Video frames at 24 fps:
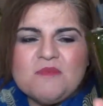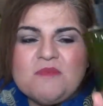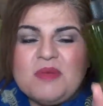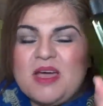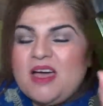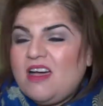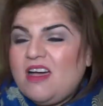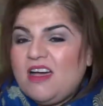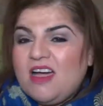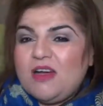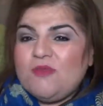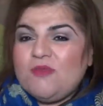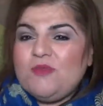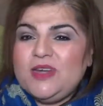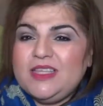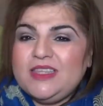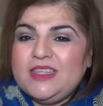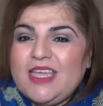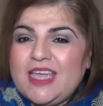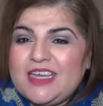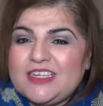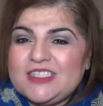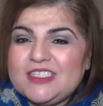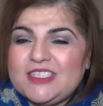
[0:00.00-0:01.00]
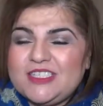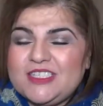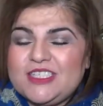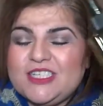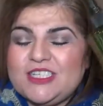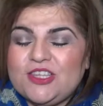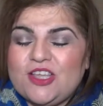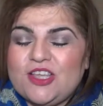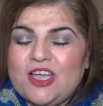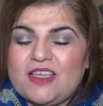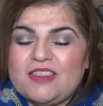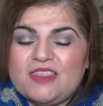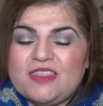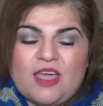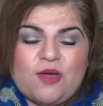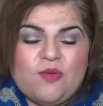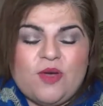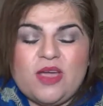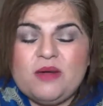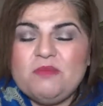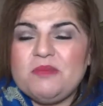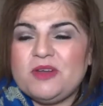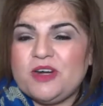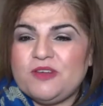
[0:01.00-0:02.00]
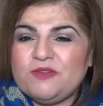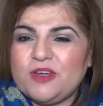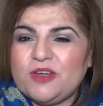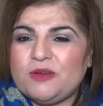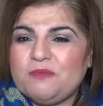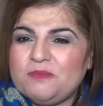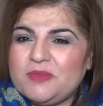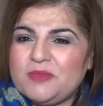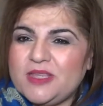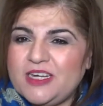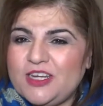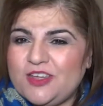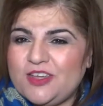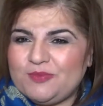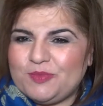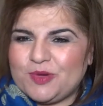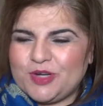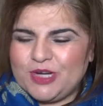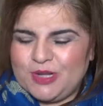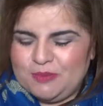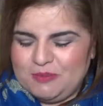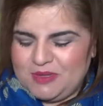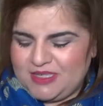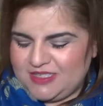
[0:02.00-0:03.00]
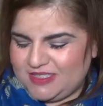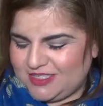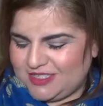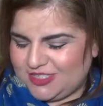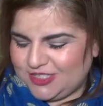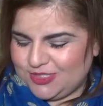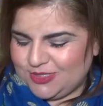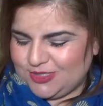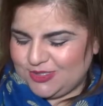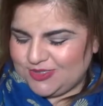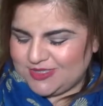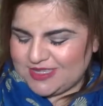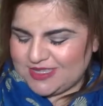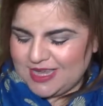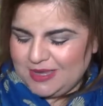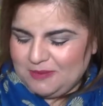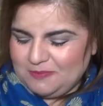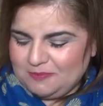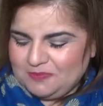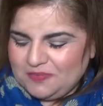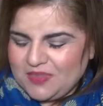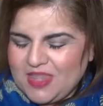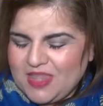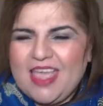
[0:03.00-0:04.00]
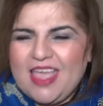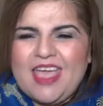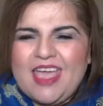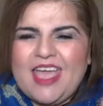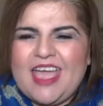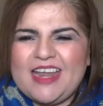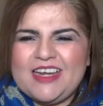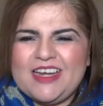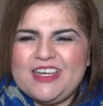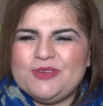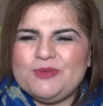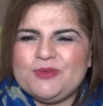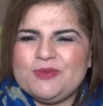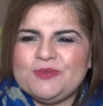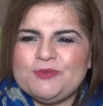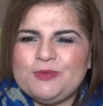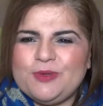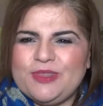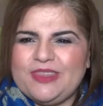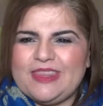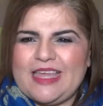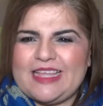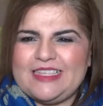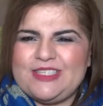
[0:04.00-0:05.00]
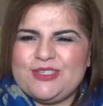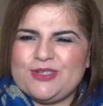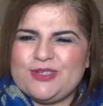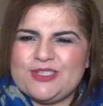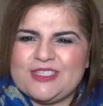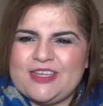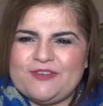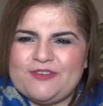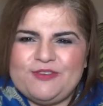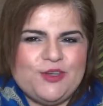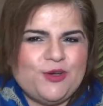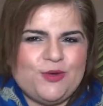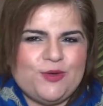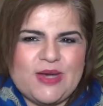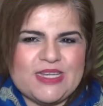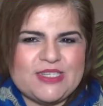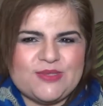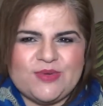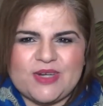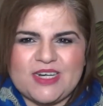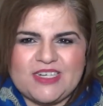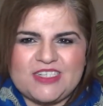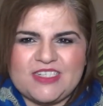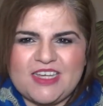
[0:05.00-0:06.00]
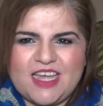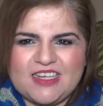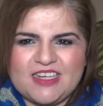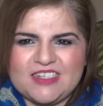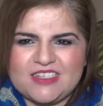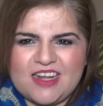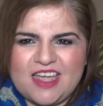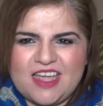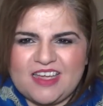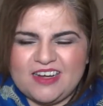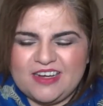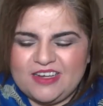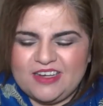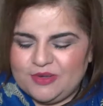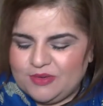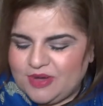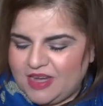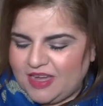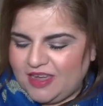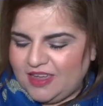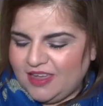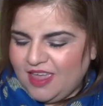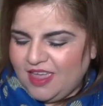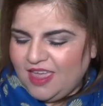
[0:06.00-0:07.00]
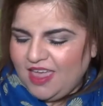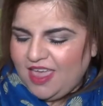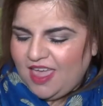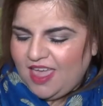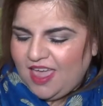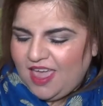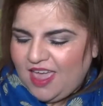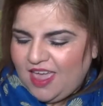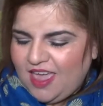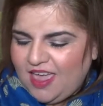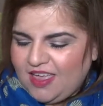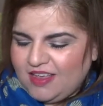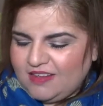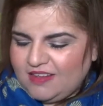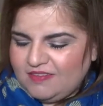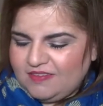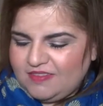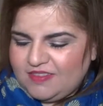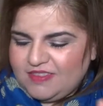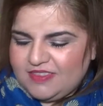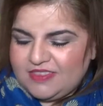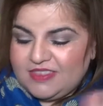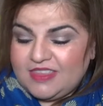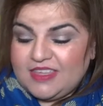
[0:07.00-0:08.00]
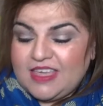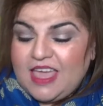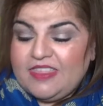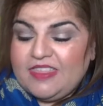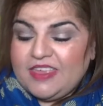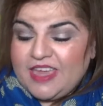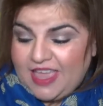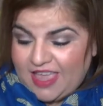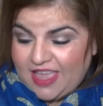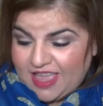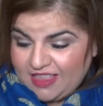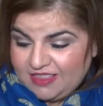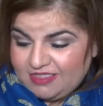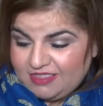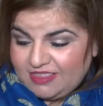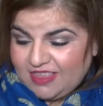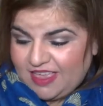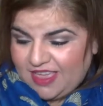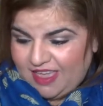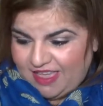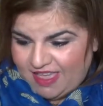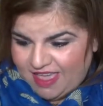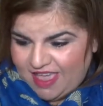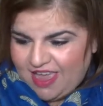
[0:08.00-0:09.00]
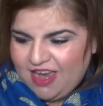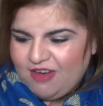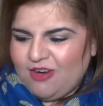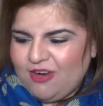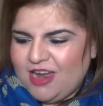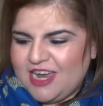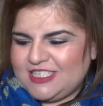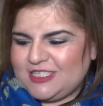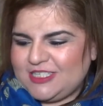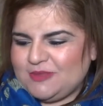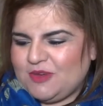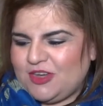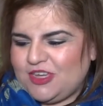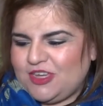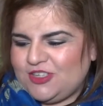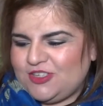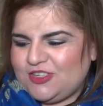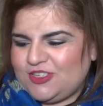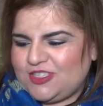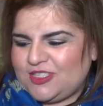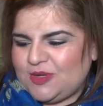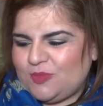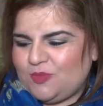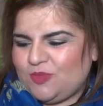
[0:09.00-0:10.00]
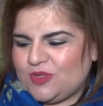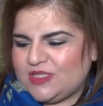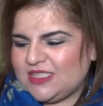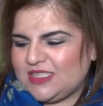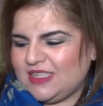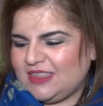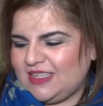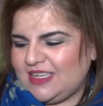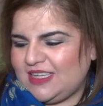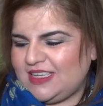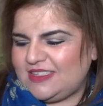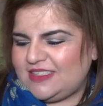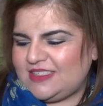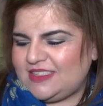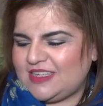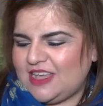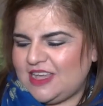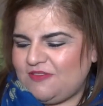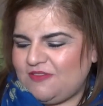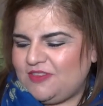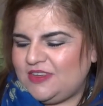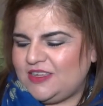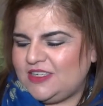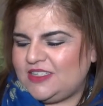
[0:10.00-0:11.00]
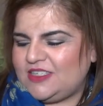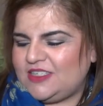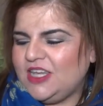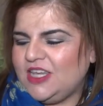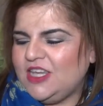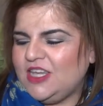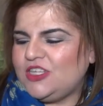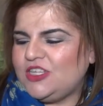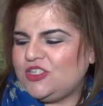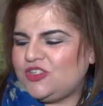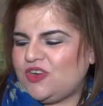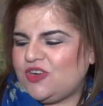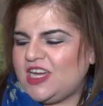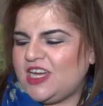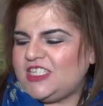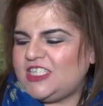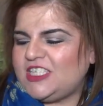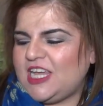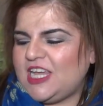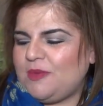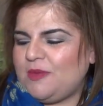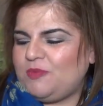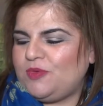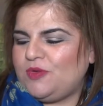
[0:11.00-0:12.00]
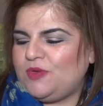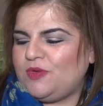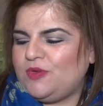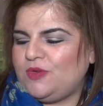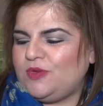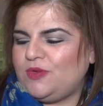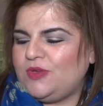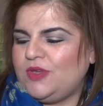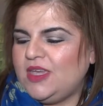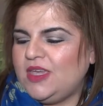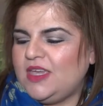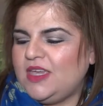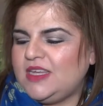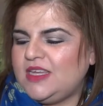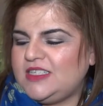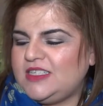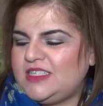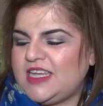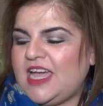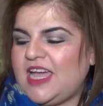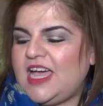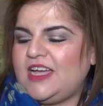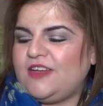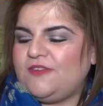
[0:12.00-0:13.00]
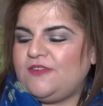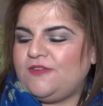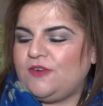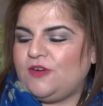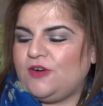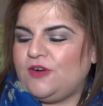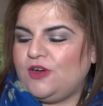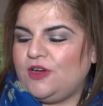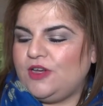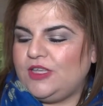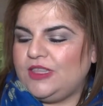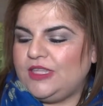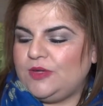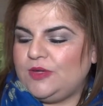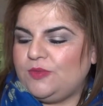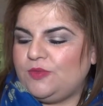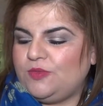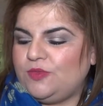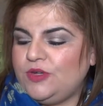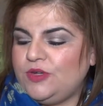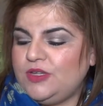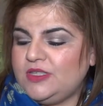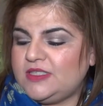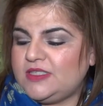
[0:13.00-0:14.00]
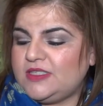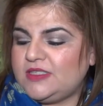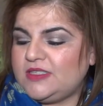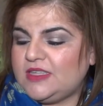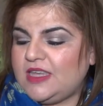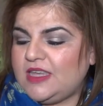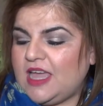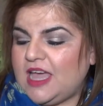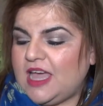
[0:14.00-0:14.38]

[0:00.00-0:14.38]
But I really actually did like that one, but I've got plenty of body mist to use up, and with that sort of stuff you always want to change it out anyway. And the other hair item I used up was a Lee Stafford Dry Shampoo Dark for Oily Roots.